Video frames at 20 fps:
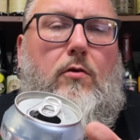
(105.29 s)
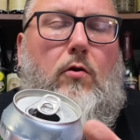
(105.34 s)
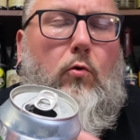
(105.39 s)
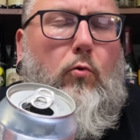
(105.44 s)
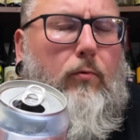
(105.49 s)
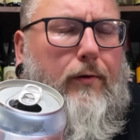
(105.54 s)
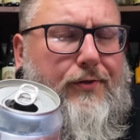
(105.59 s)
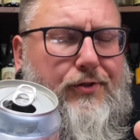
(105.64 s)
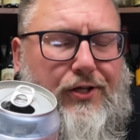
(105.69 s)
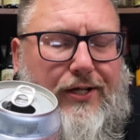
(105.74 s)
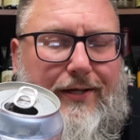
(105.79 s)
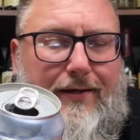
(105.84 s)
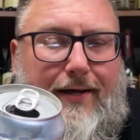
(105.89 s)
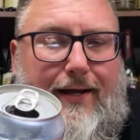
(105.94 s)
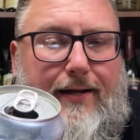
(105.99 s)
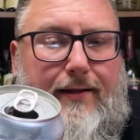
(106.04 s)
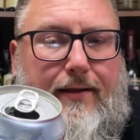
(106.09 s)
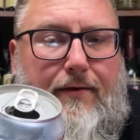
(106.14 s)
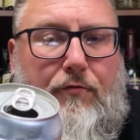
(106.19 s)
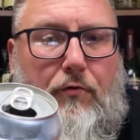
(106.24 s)
orangina
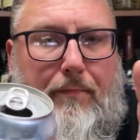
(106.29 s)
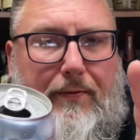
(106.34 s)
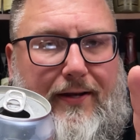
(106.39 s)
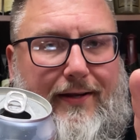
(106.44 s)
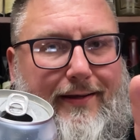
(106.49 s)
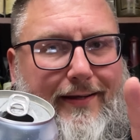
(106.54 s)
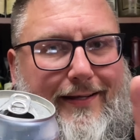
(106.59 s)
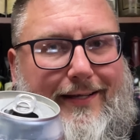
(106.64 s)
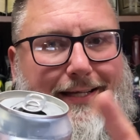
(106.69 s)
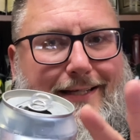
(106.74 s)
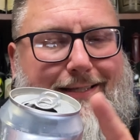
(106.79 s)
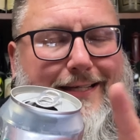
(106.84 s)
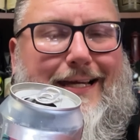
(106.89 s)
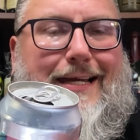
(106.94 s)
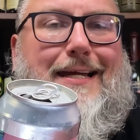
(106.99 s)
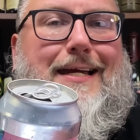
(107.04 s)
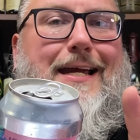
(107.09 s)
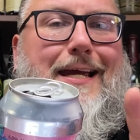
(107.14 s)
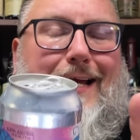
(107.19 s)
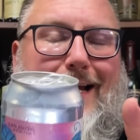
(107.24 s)
kind of level but it, it's
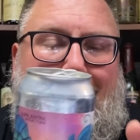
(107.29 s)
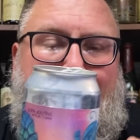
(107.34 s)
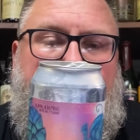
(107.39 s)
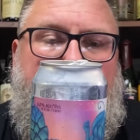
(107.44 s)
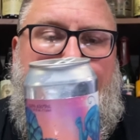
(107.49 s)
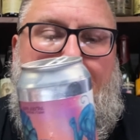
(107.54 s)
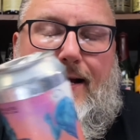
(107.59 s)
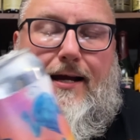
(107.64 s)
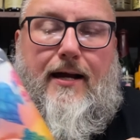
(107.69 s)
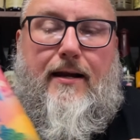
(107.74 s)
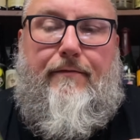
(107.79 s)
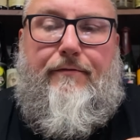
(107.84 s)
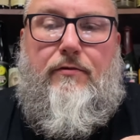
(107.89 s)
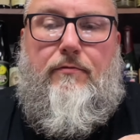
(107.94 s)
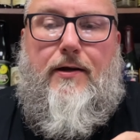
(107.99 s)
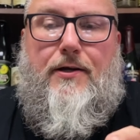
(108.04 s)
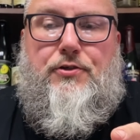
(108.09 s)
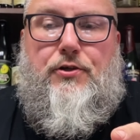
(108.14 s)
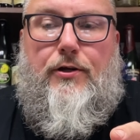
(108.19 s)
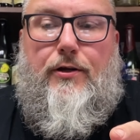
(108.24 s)
eking in that kind of
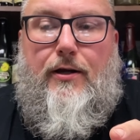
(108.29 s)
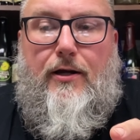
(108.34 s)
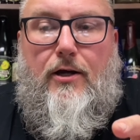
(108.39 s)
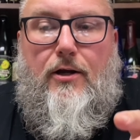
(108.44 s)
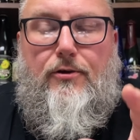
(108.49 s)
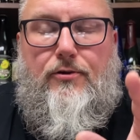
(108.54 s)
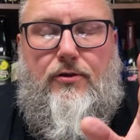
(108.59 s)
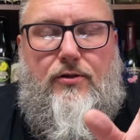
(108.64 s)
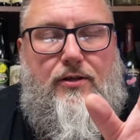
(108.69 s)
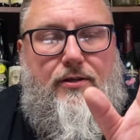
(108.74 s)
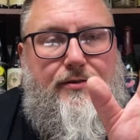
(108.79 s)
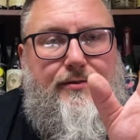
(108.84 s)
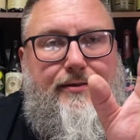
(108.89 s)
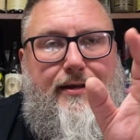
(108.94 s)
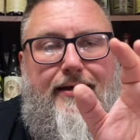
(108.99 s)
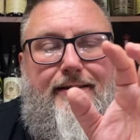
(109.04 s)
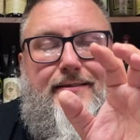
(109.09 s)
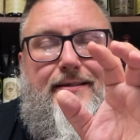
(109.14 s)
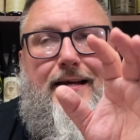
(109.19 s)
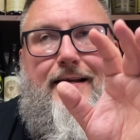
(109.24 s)
direction there's this
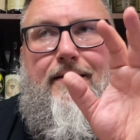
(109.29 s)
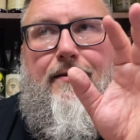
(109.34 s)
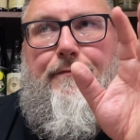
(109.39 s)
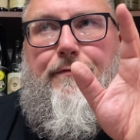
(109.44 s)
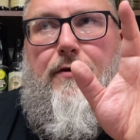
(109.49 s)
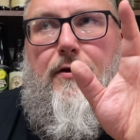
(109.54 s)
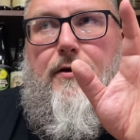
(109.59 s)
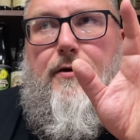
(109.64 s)
nice kind of